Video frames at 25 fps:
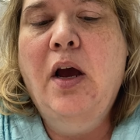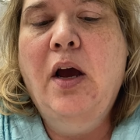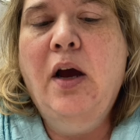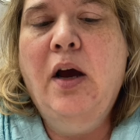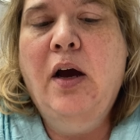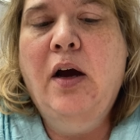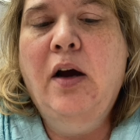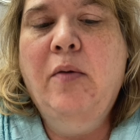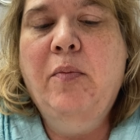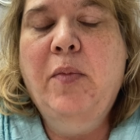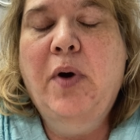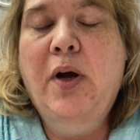
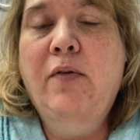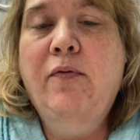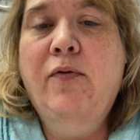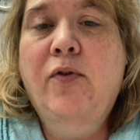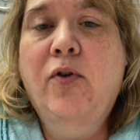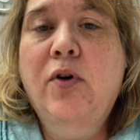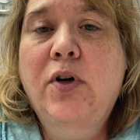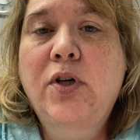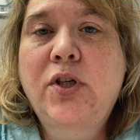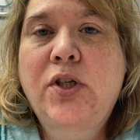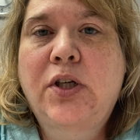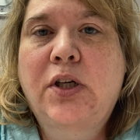
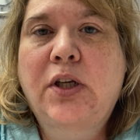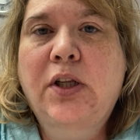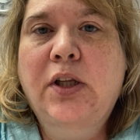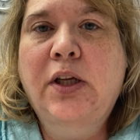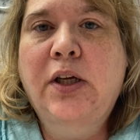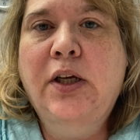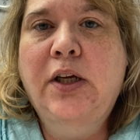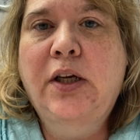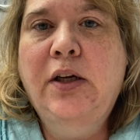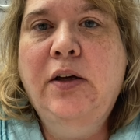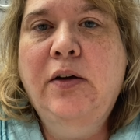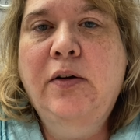
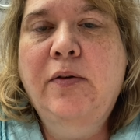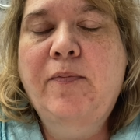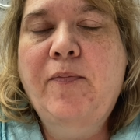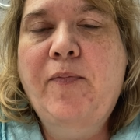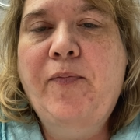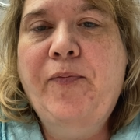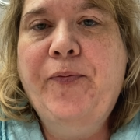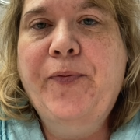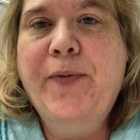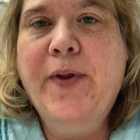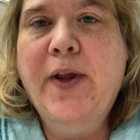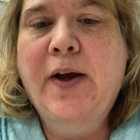Unfortunately,
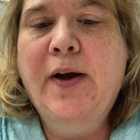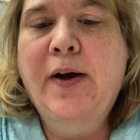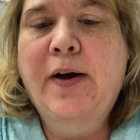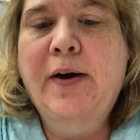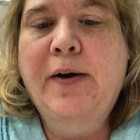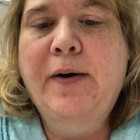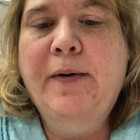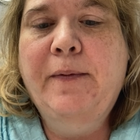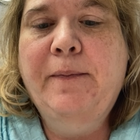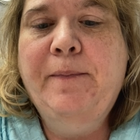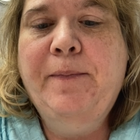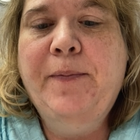
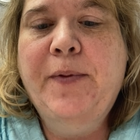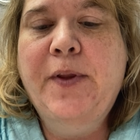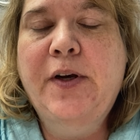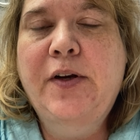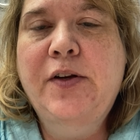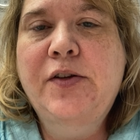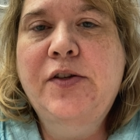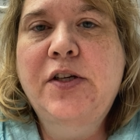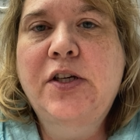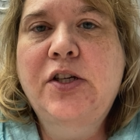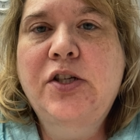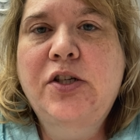the
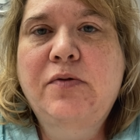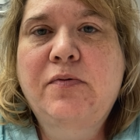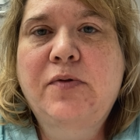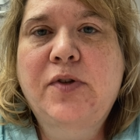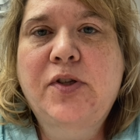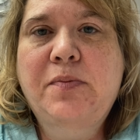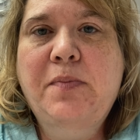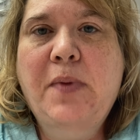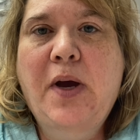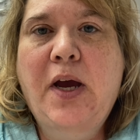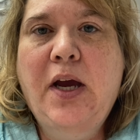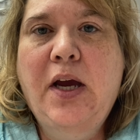decision
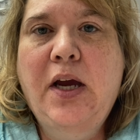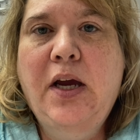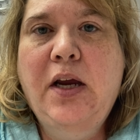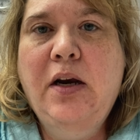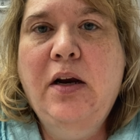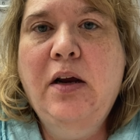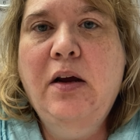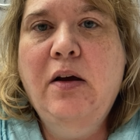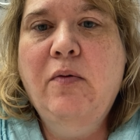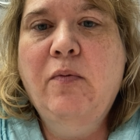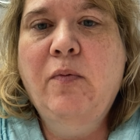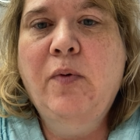was
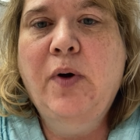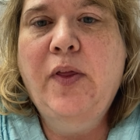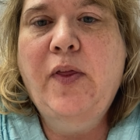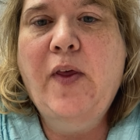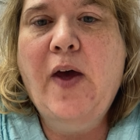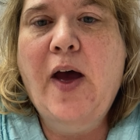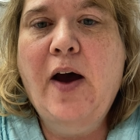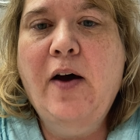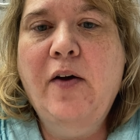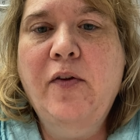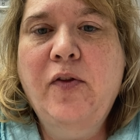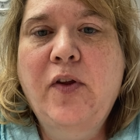made
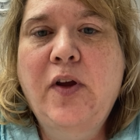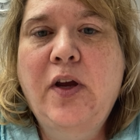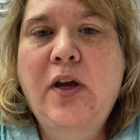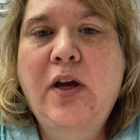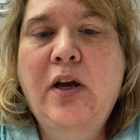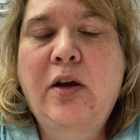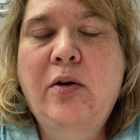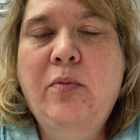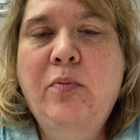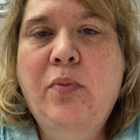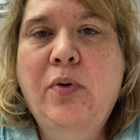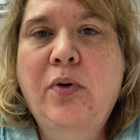without
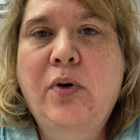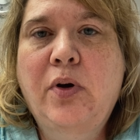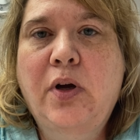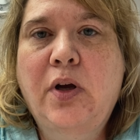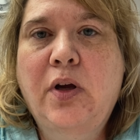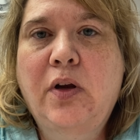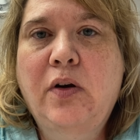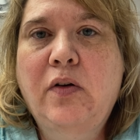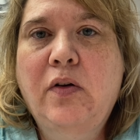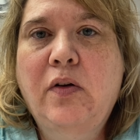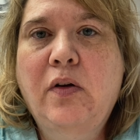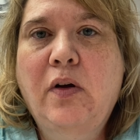the
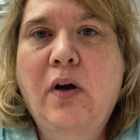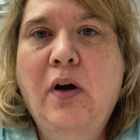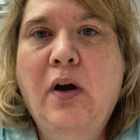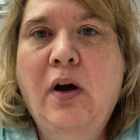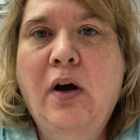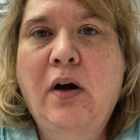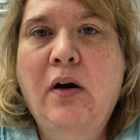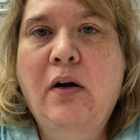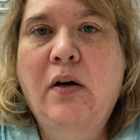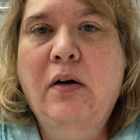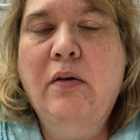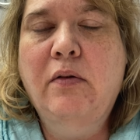input
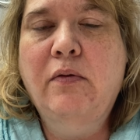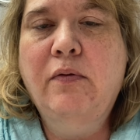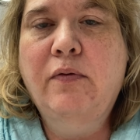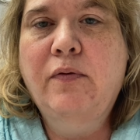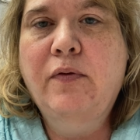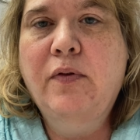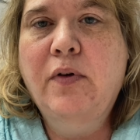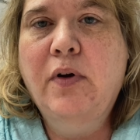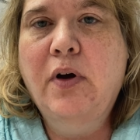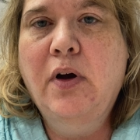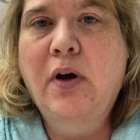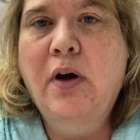
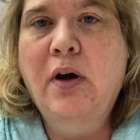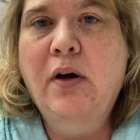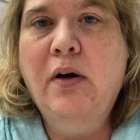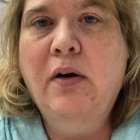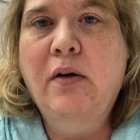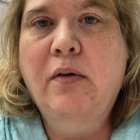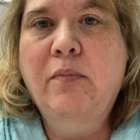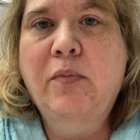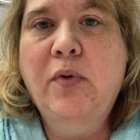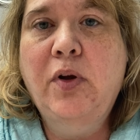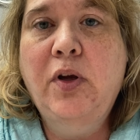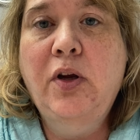of
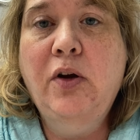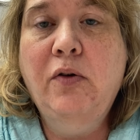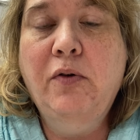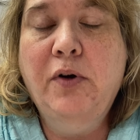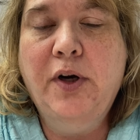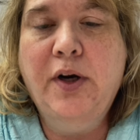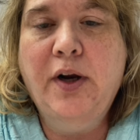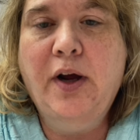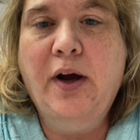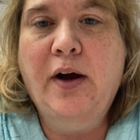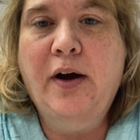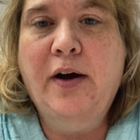you
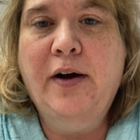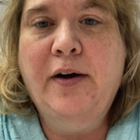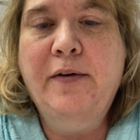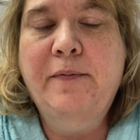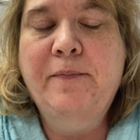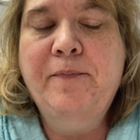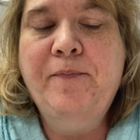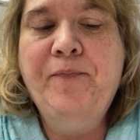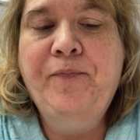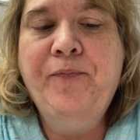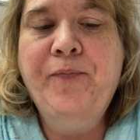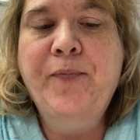and I,
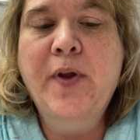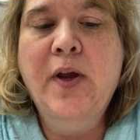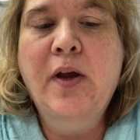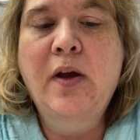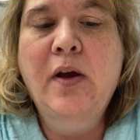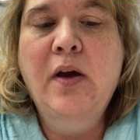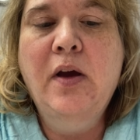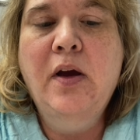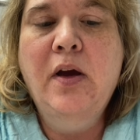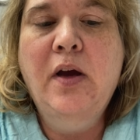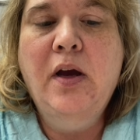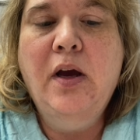
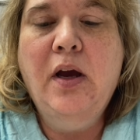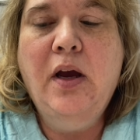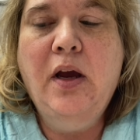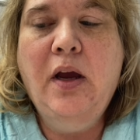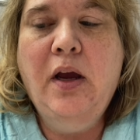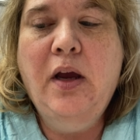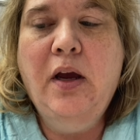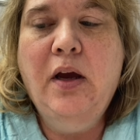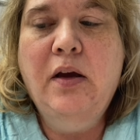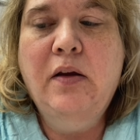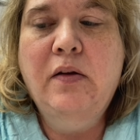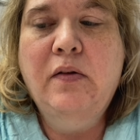
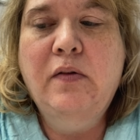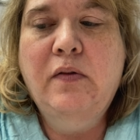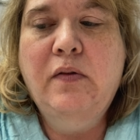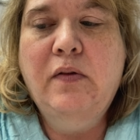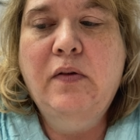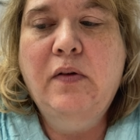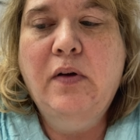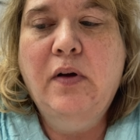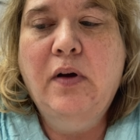and